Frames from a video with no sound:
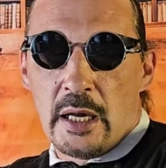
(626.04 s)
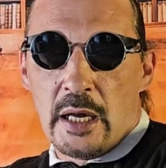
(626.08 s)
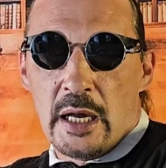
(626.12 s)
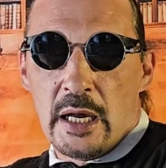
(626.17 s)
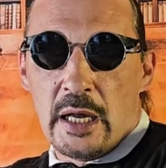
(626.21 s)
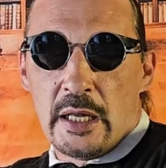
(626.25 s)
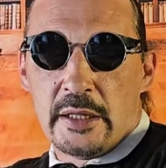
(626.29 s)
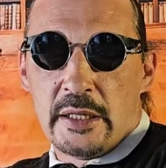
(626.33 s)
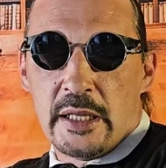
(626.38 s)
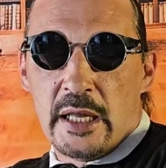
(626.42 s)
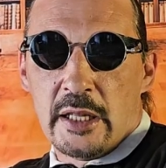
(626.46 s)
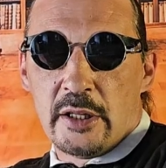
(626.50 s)

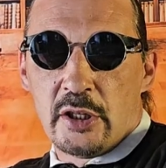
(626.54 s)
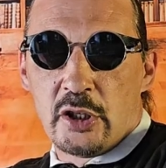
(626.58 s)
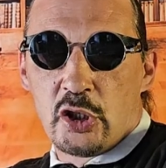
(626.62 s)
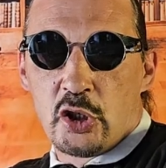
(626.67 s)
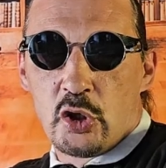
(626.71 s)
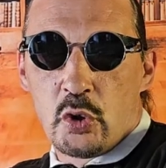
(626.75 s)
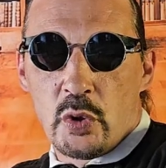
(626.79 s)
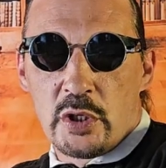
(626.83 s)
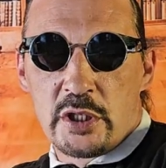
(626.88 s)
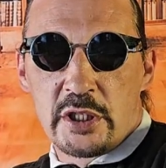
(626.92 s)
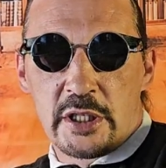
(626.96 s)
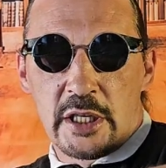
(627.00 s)
and then
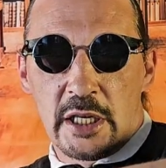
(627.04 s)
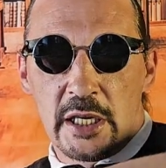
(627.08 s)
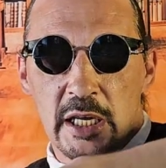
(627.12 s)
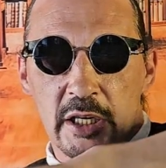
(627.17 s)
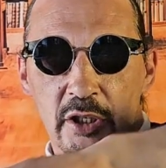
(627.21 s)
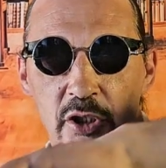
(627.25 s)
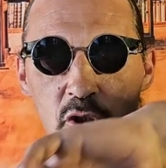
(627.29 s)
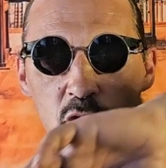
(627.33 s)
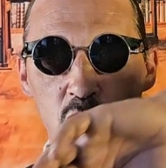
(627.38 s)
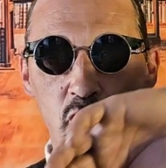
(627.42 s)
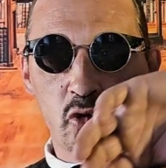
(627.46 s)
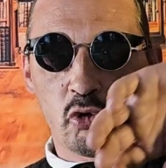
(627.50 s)
twisting as
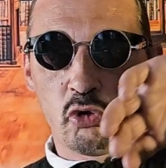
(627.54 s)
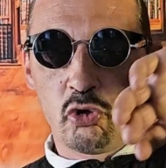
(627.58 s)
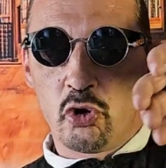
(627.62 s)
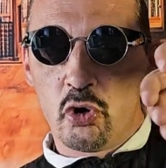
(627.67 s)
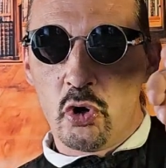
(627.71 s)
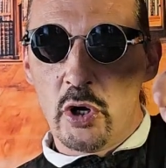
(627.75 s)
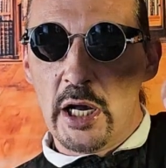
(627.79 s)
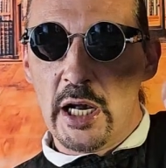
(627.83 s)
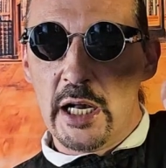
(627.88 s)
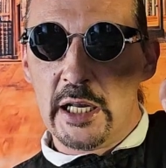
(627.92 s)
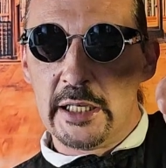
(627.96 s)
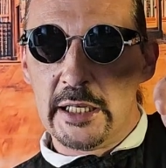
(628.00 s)
you draw your
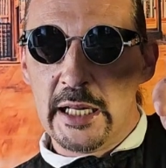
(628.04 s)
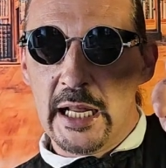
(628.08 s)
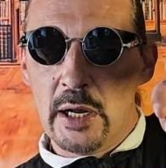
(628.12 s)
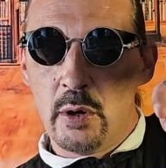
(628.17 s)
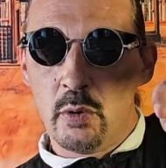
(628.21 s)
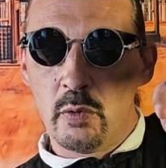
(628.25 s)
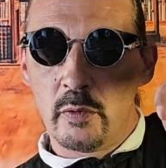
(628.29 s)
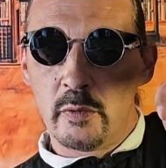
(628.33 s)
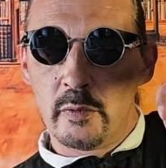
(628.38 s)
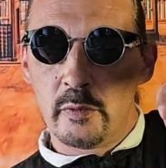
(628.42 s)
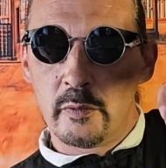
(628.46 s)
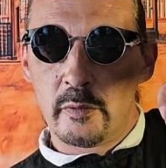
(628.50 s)
hand out
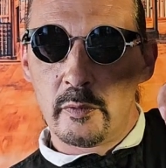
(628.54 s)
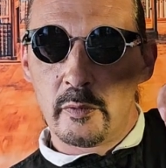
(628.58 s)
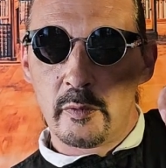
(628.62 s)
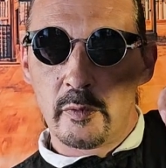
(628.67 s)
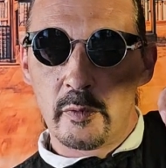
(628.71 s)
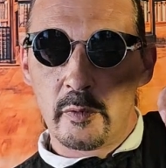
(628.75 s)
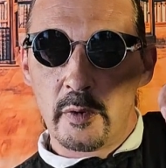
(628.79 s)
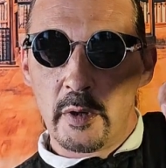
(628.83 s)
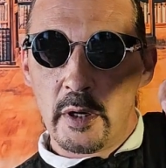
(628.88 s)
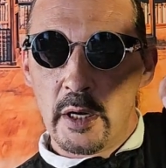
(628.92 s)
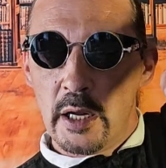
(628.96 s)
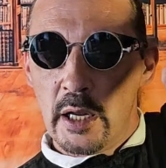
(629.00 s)

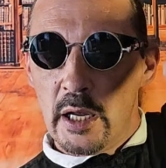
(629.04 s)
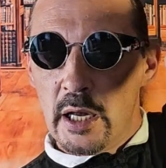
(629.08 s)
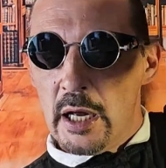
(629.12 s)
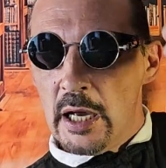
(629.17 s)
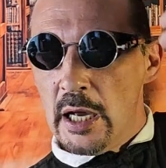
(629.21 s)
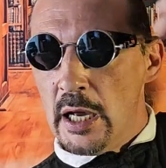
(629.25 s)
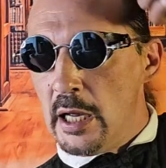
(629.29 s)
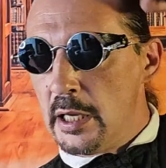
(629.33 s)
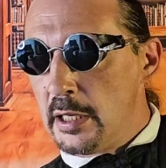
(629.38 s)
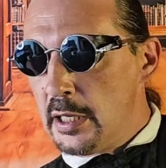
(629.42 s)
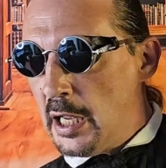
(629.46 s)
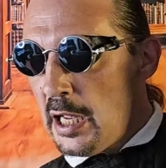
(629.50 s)

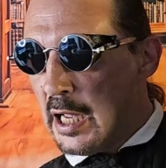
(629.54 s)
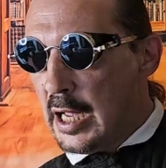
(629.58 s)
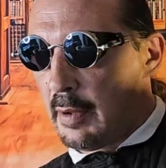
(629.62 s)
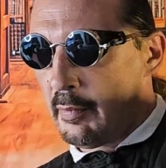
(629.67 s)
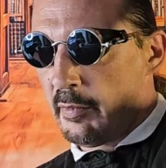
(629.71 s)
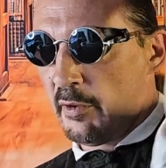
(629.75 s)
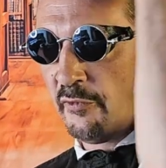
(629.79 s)
and hammer